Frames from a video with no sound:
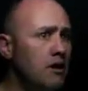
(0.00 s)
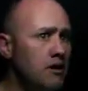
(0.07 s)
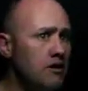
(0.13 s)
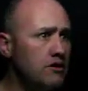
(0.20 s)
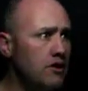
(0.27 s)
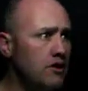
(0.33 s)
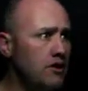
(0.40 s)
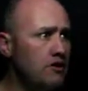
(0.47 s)

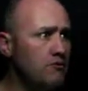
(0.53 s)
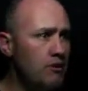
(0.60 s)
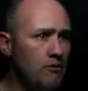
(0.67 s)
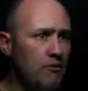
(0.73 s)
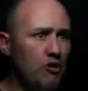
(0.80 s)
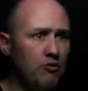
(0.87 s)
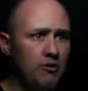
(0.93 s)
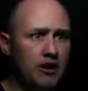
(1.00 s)
So there's my
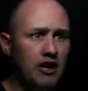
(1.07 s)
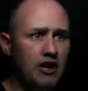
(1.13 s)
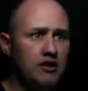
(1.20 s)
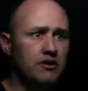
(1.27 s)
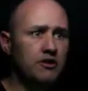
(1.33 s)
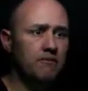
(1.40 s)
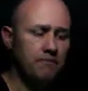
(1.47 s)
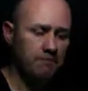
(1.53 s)

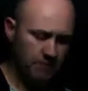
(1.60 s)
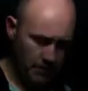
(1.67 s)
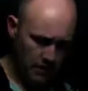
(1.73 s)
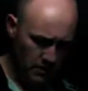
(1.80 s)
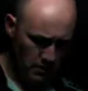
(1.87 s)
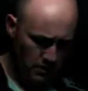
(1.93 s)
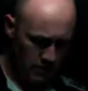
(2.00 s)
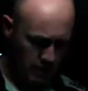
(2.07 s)
multiplication.
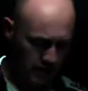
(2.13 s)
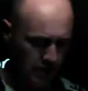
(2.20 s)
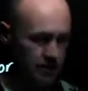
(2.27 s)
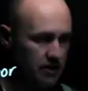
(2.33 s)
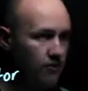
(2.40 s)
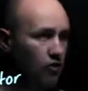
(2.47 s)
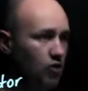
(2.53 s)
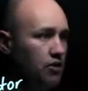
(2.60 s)
Now let's
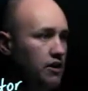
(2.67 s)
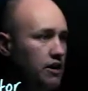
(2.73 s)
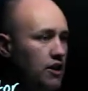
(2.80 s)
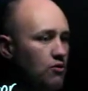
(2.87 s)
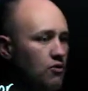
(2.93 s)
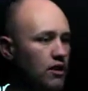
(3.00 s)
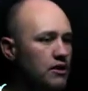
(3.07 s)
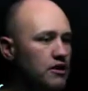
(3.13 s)
have a look at another
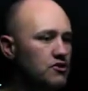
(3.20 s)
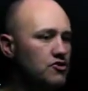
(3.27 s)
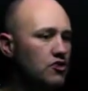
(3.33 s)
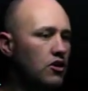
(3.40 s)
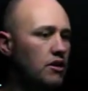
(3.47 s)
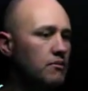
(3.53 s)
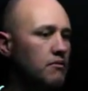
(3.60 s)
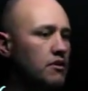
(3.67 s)
one, this
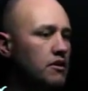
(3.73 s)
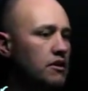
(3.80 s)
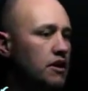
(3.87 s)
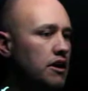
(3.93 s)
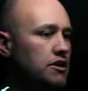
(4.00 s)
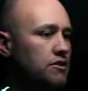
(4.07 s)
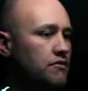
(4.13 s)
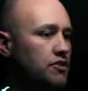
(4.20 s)
time
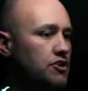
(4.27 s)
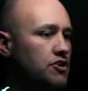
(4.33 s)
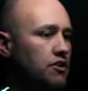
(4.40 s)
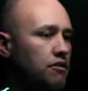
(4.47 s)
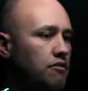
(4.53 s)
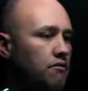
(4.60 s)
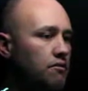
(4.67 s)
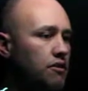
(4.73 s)
a division.
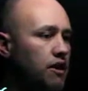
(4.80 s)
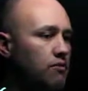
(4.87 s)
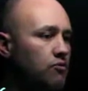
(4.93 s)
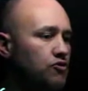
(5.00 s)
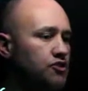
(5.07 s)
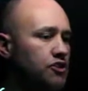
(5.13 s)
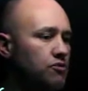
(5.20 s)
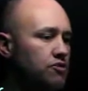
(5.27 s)
And we'll
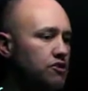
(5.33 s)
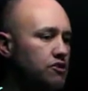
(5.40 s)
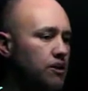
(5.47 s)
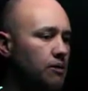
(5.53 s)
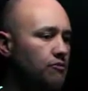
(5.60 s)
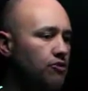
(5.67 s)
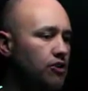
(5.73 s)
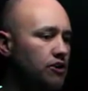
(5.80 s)
stick with the
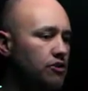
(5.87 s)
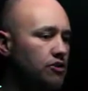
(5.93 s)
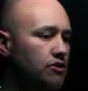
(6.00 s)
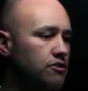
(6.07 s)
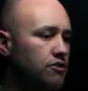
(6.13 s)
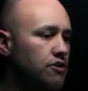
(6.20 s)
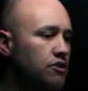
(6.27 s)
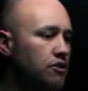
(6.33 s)
same
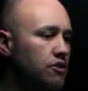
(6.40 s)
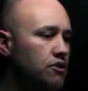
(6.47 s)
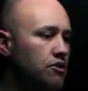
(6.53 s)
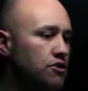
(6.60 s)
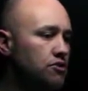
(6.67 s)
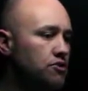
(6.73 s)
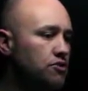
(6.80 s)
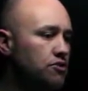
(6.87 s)
fractions.
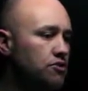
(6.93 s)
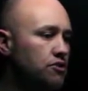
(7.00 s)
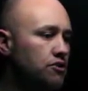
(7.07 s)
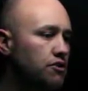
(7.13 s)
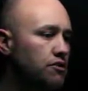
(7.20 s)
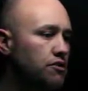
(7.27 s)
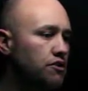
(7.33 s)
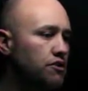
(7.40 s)

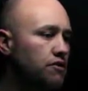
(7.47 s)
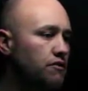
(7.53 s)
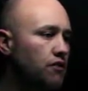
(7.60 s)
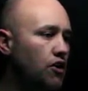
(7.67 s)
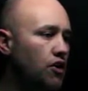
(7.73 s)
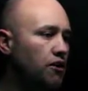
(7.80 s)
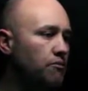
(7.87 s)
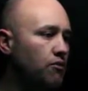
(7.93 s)
2/3
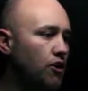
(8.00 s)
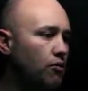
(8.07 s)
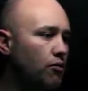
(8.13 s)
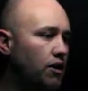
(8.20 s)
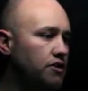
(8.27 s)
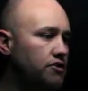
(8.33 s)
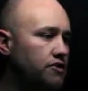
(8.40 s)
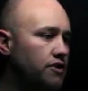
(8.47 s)
divided by
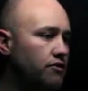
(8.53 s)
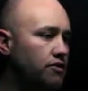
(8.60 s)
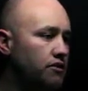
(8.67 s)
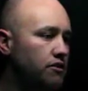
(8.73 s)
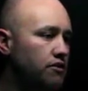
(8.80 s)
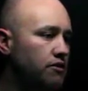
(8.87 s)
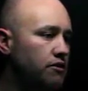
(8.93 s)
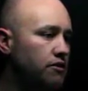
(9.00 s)
1/7.